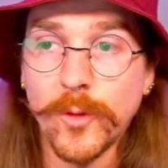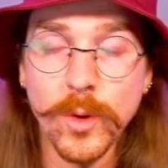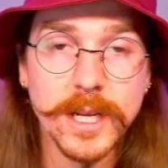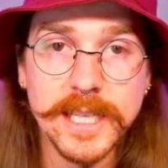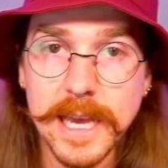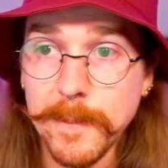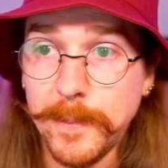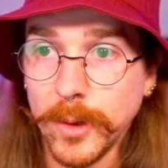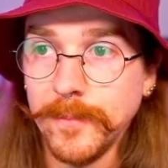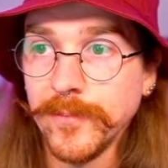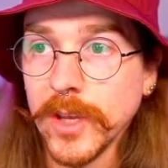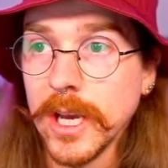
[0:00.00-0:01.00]
for
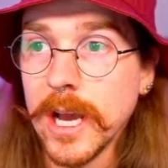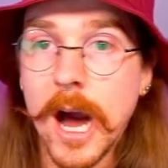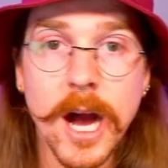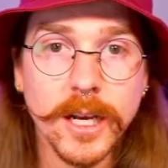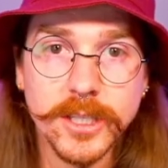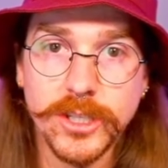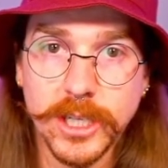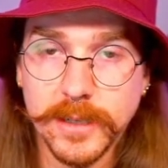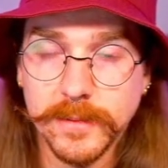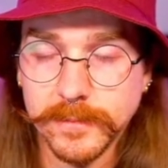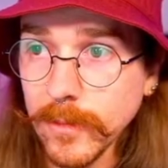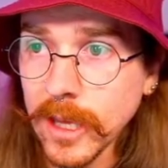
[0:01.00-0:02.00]
example,
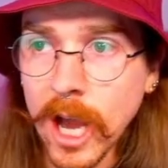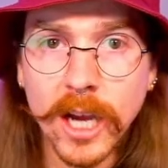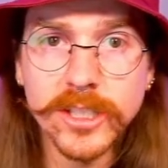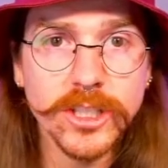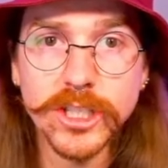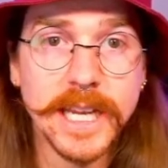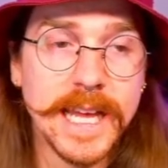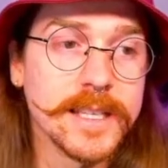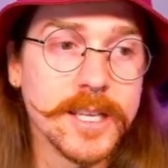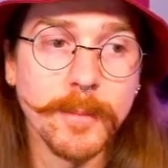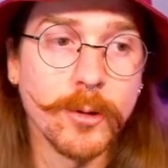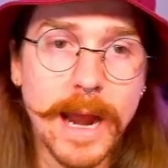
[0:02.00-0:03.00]
Oxygen. Oxygen ends
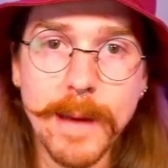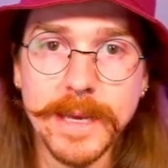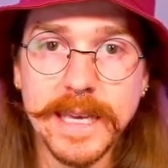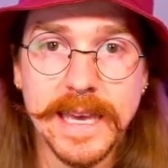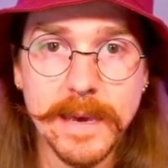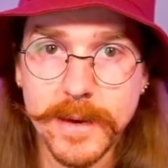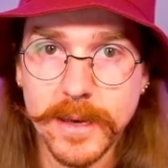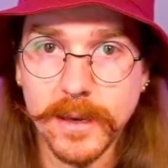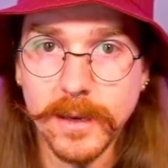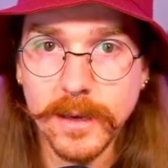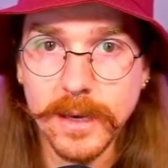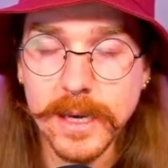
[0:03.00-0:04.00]
up grabbing Gimmick.